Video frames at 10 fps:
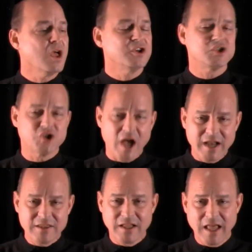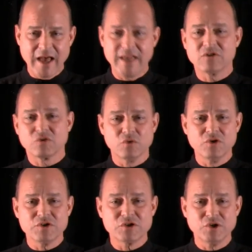Shining the light through
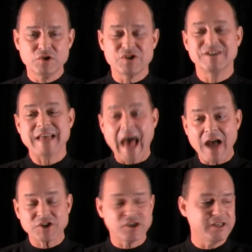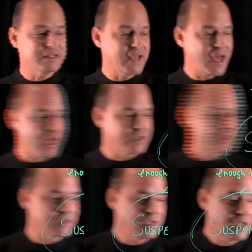the solution is actually a test,